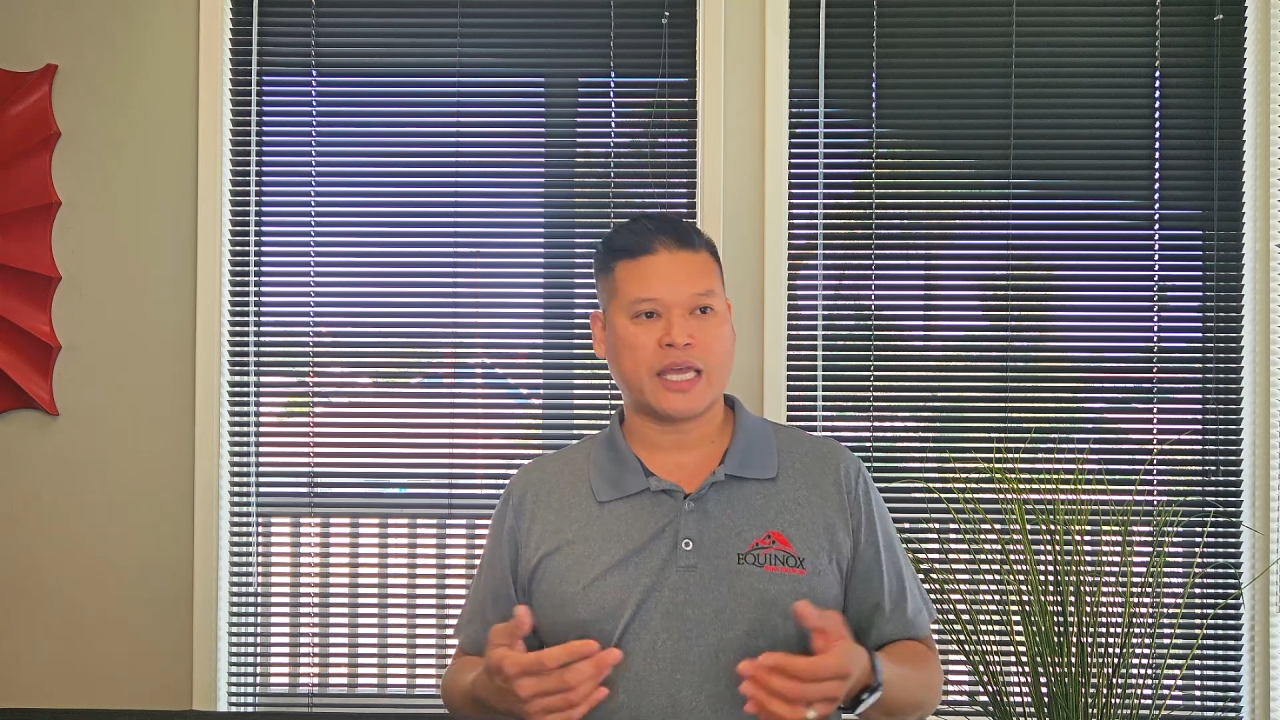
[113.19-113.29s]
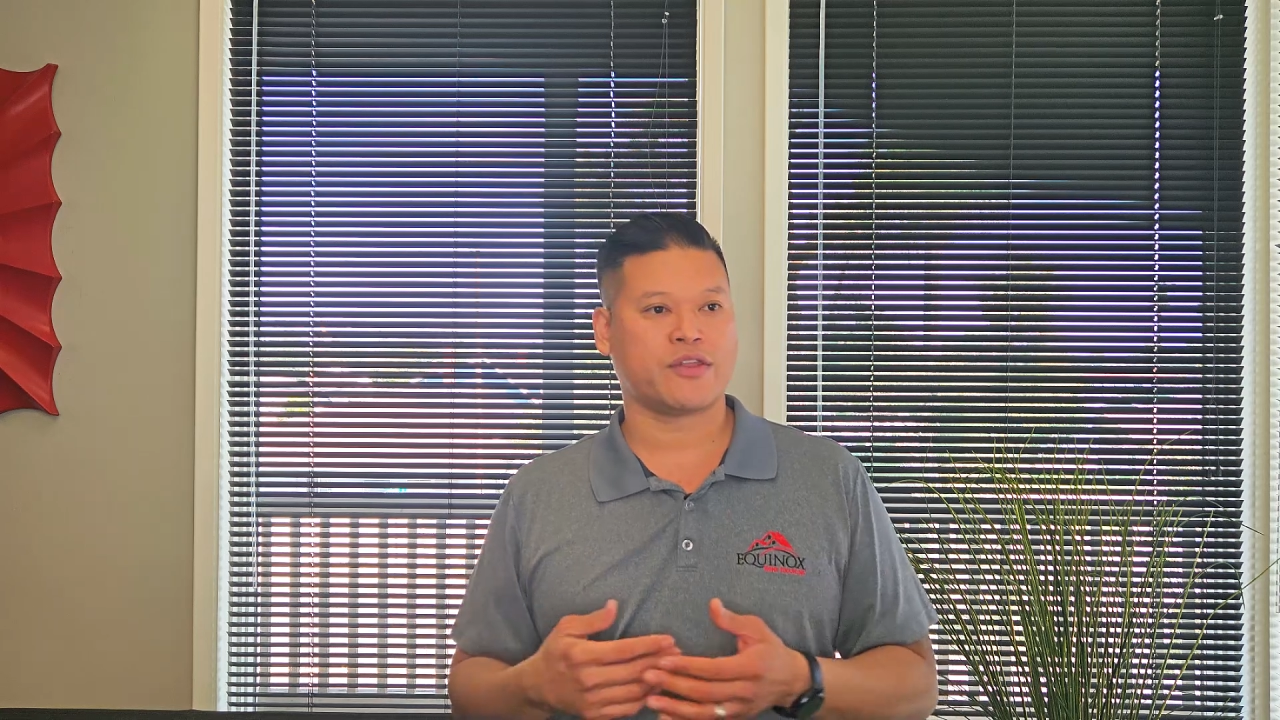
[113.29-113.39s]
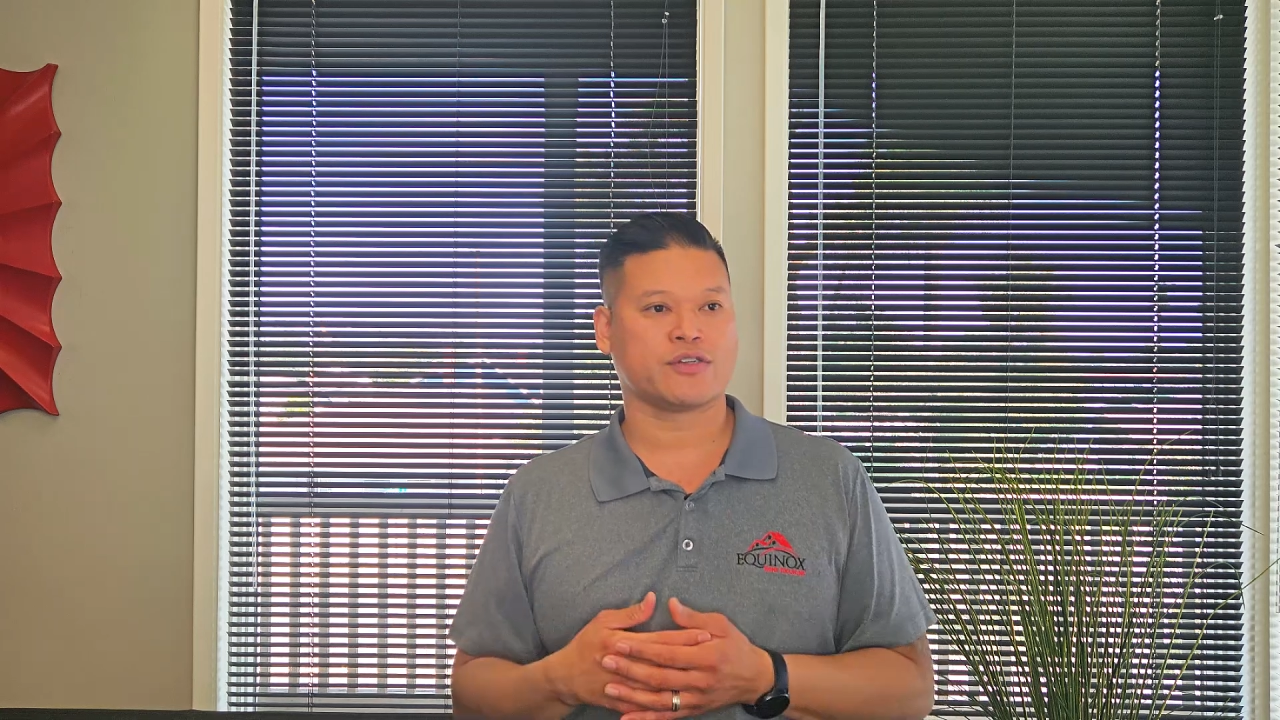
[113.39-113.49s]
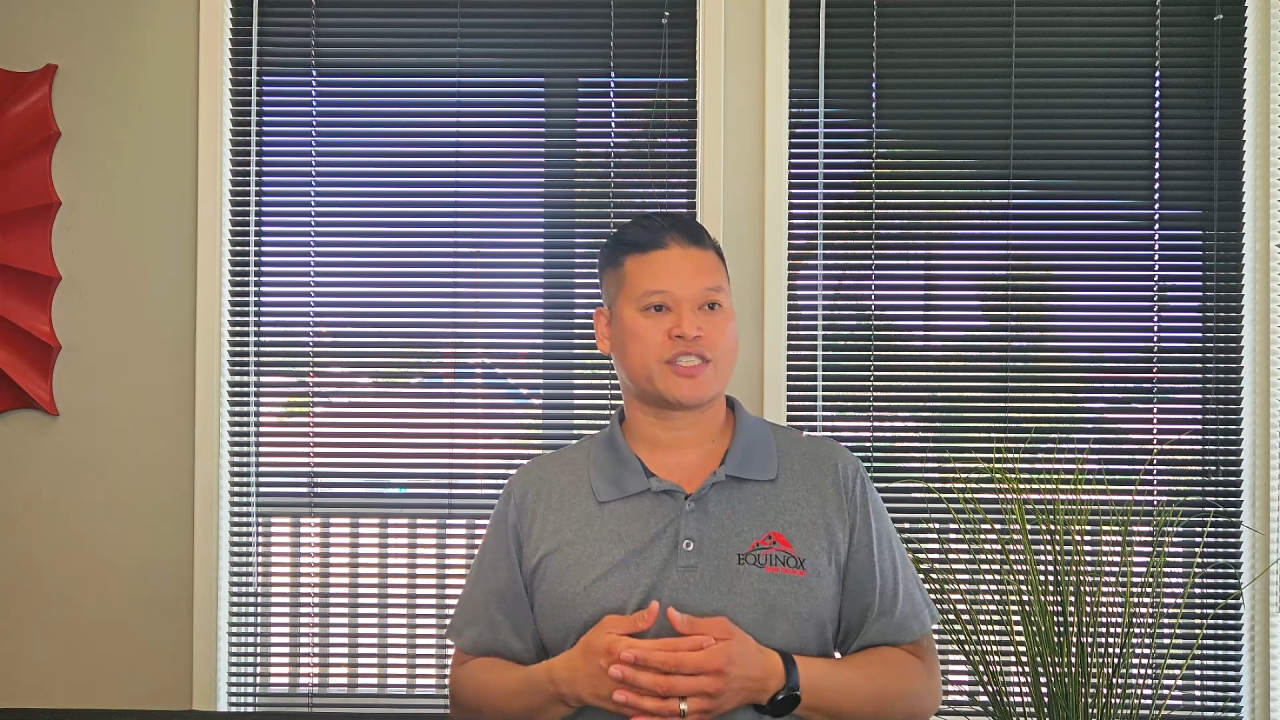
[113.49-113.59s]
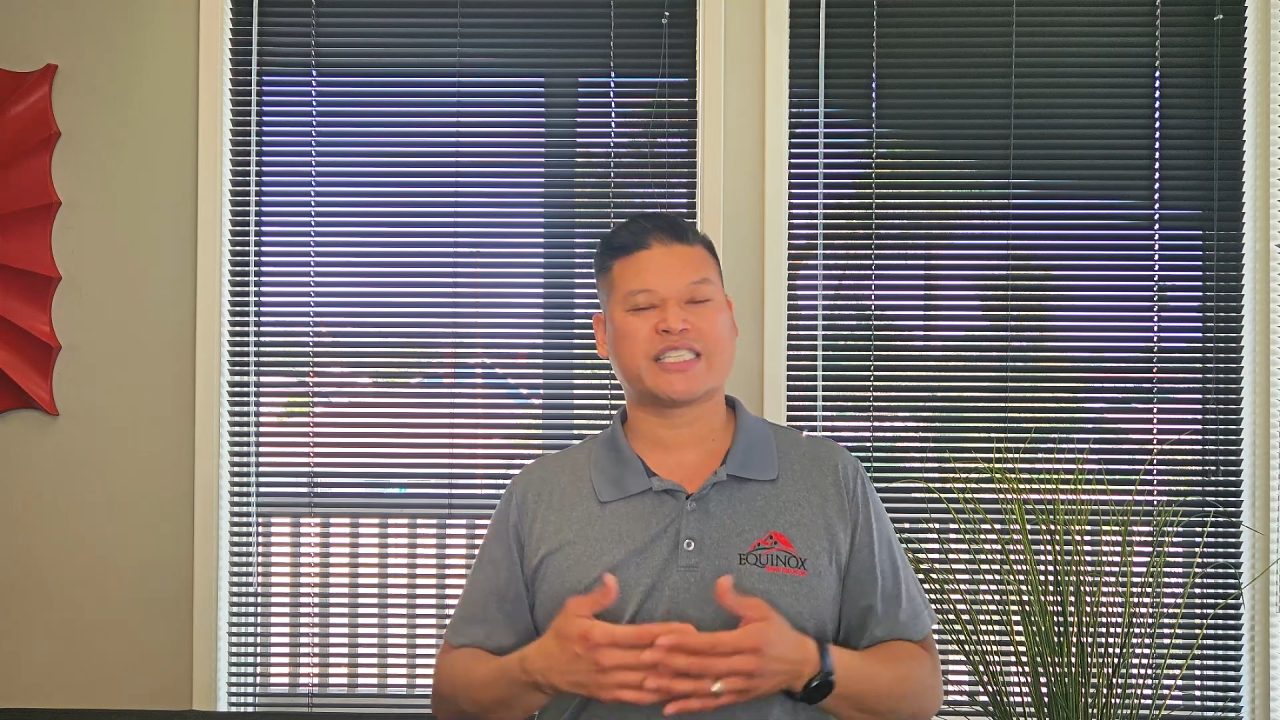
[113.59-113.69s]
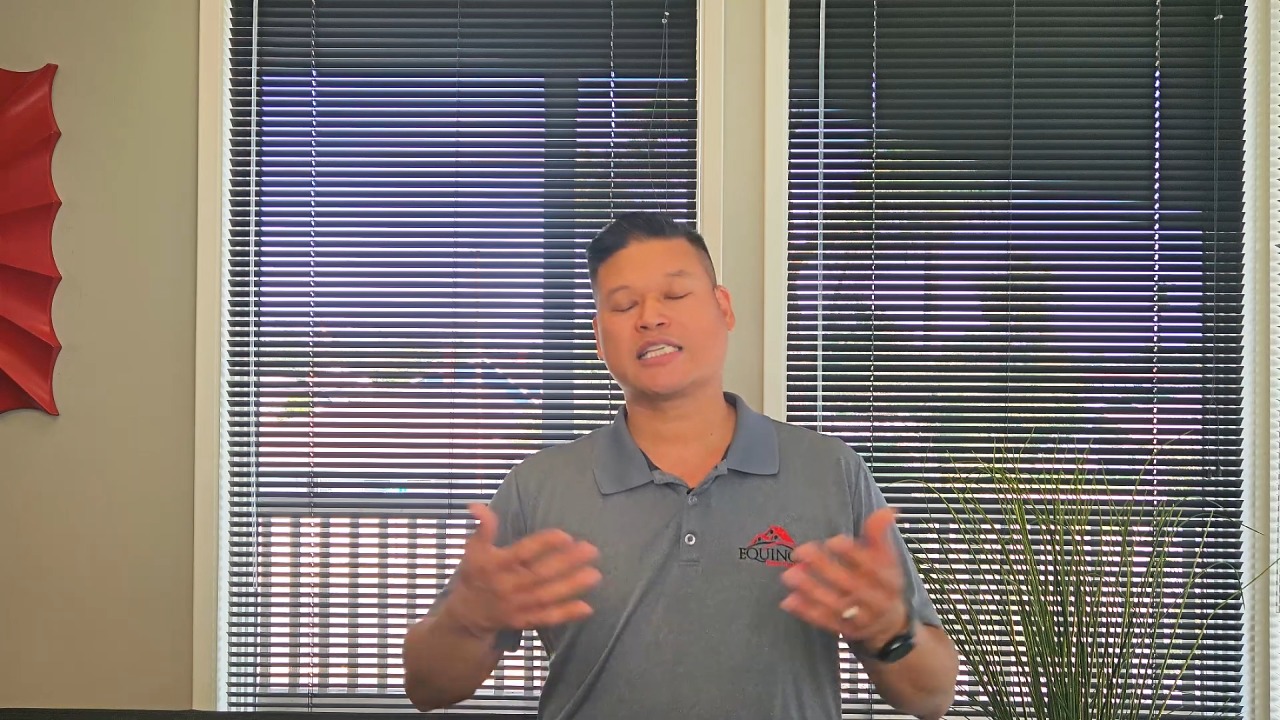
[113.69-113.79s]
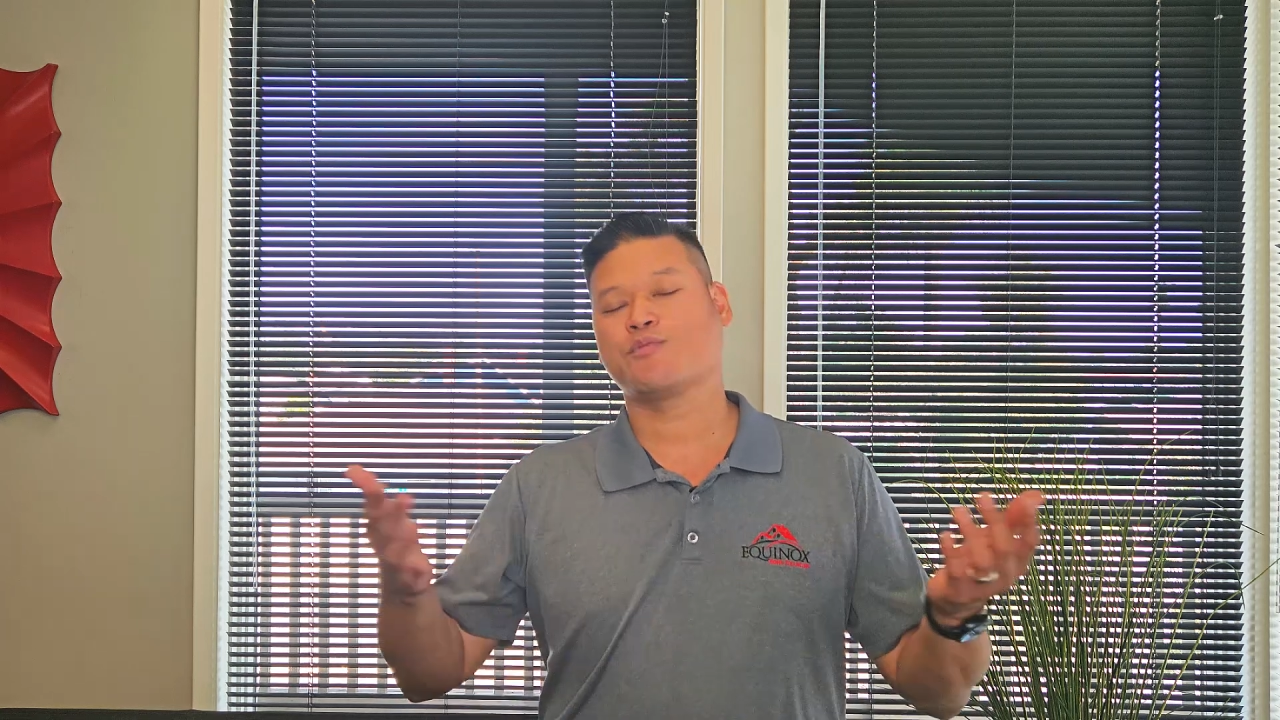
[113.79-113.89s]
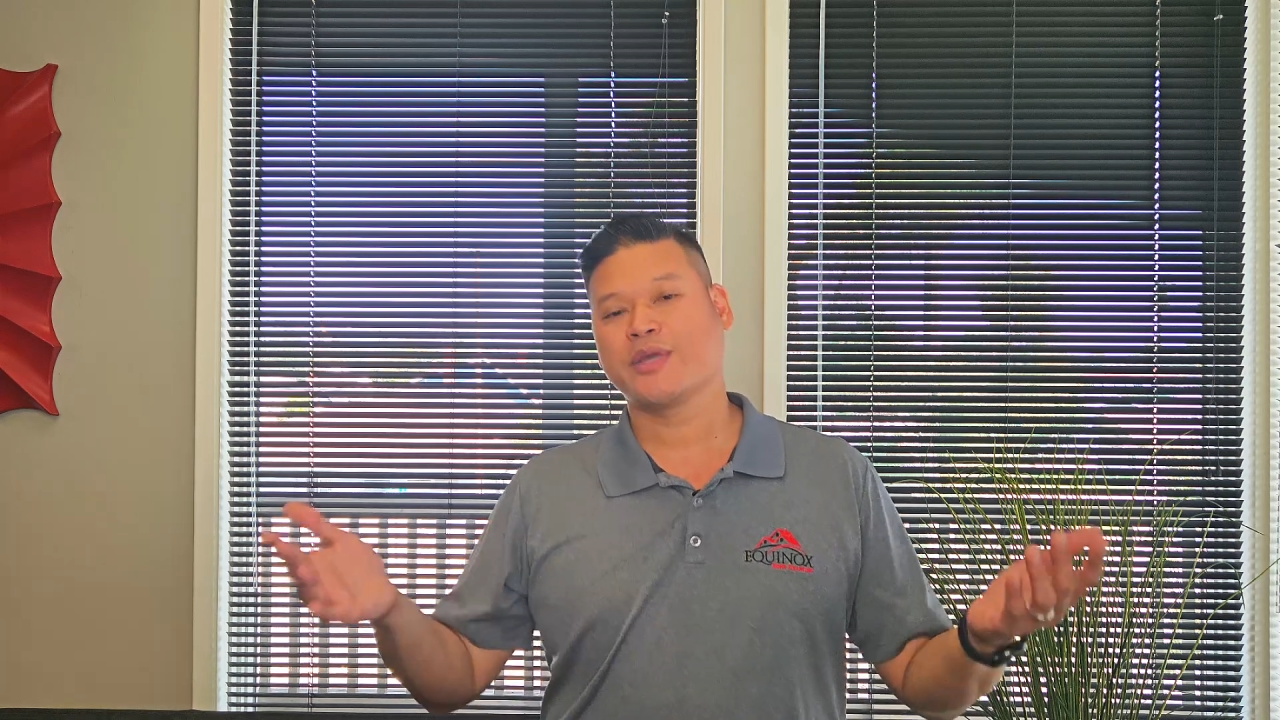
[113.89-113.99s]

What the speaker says: and there's 6